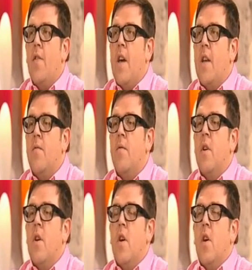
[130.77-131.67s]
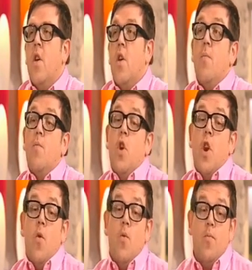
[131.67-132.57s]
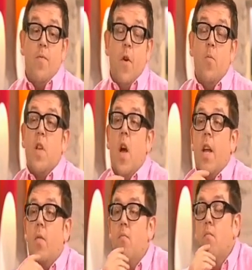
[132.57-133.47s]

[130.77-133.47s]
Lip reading: and then, you know, films like